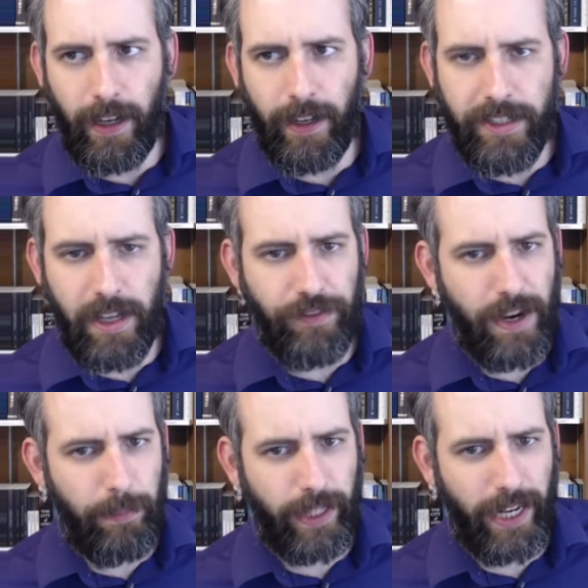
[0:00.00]

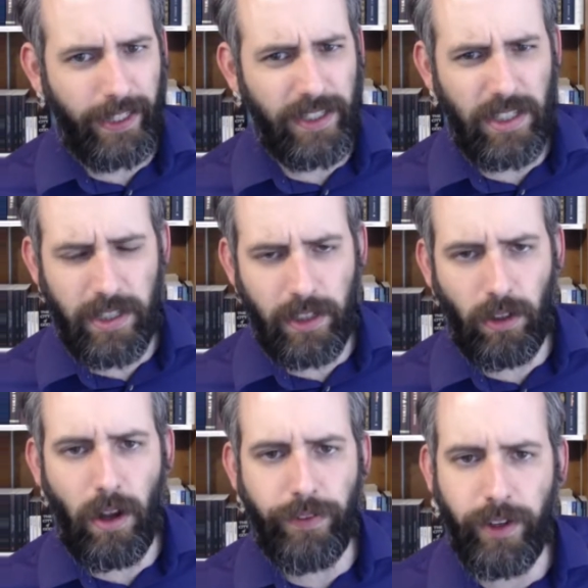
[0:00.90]
Self-deprecating is still
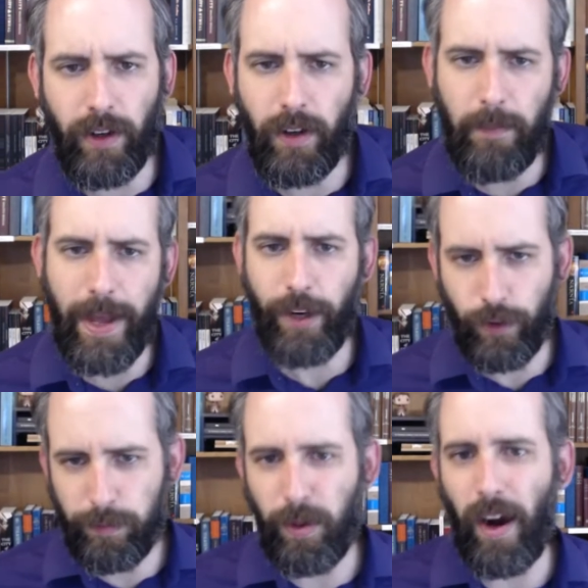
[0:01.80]
often a matter
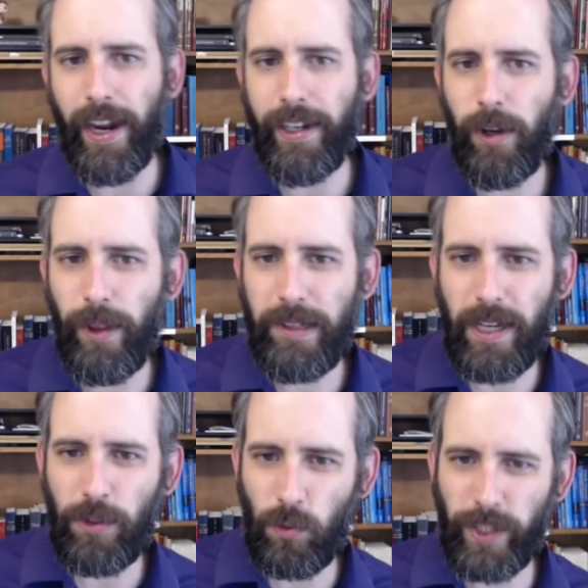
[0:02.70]
of pride. I know that
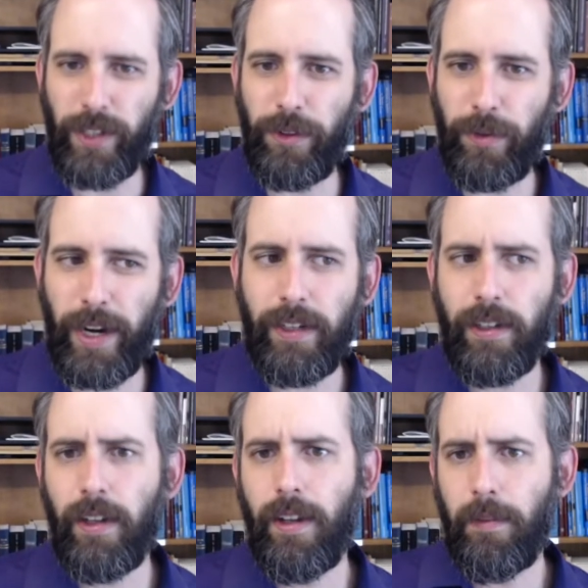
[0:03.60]
sounds weird, right?
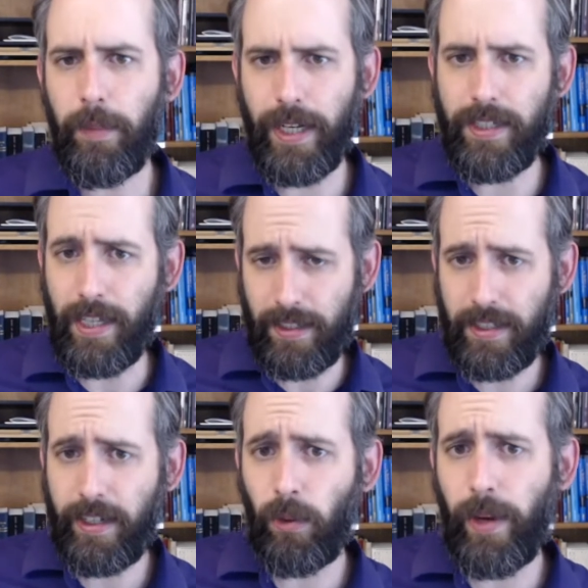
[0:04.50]
But it's
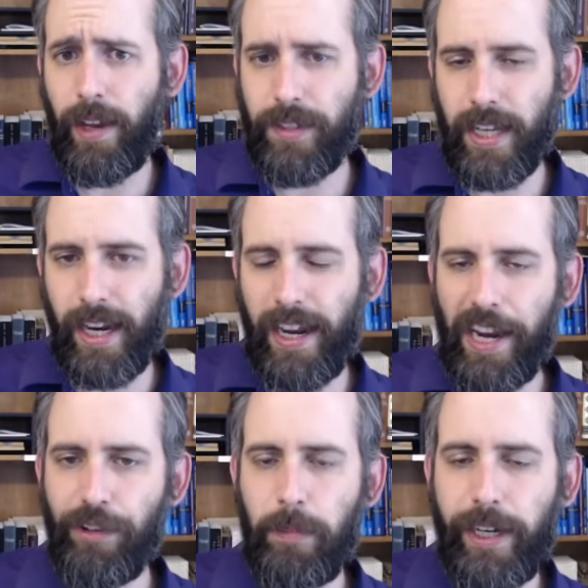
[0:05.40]
still a way of saying, hey,
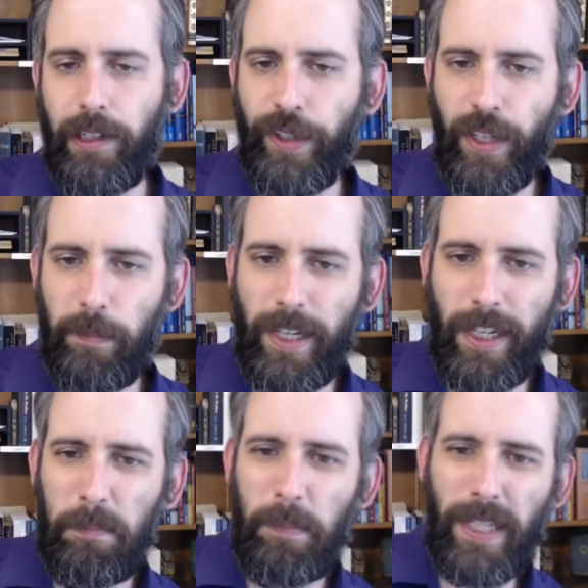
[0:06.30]
everybody, look at
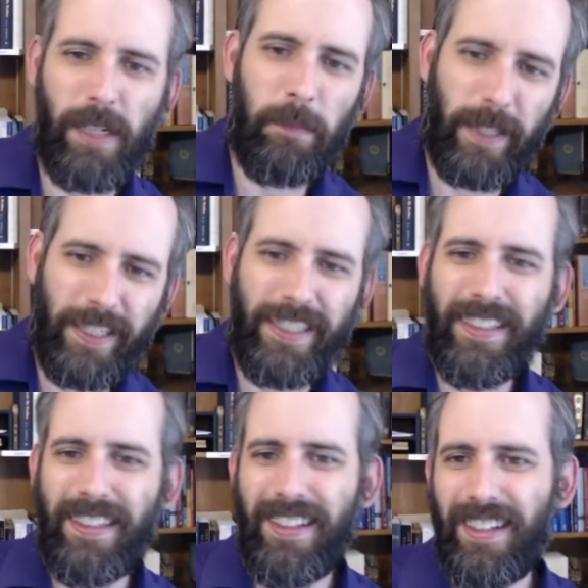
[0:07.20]
me, pity me,
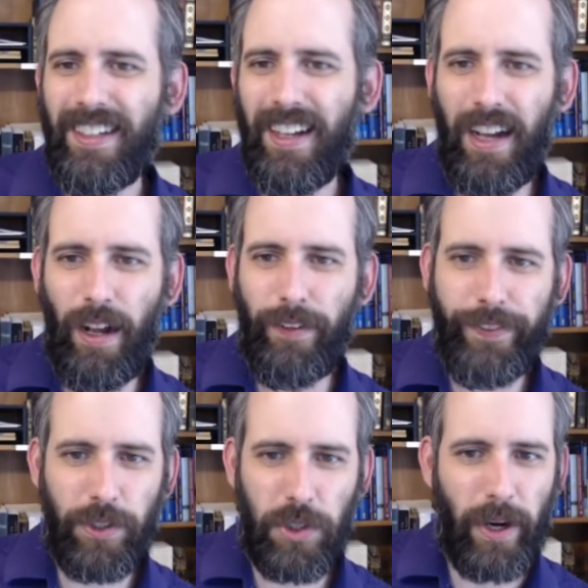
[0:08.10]

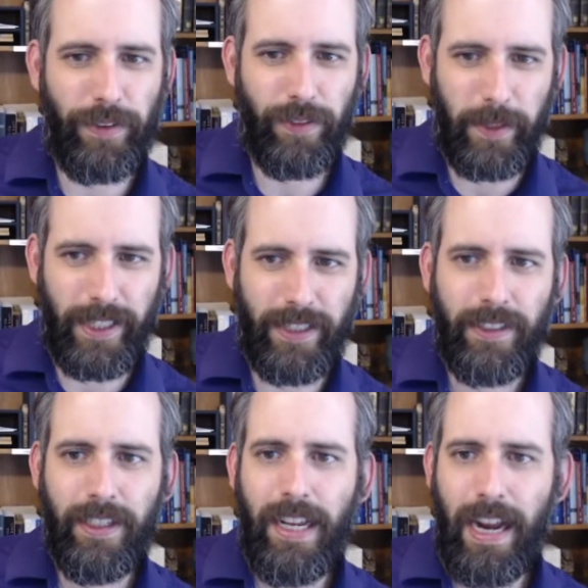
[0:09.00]
feel sorry for me.
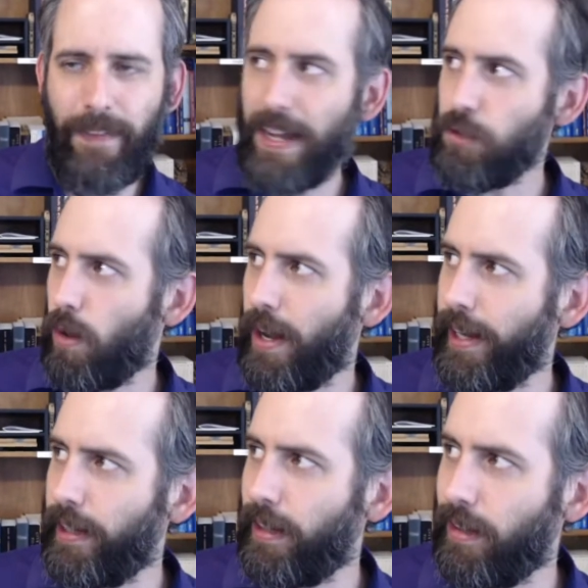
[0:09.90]
And that's why,